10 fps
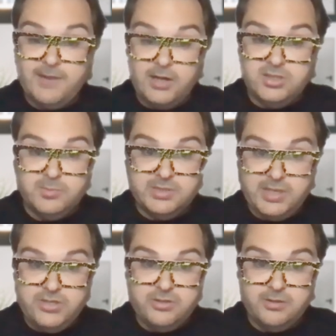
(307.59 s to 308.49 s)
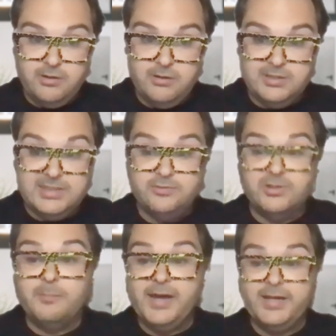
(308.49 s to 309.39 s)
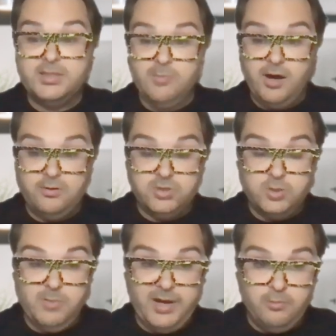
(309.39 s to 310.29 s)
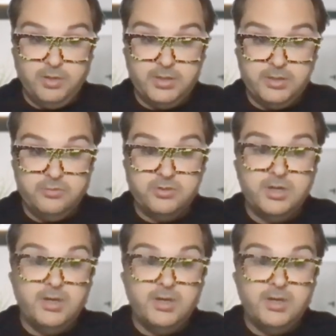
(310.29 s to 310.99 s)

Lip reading: customization on the different embeddings models you might want to use.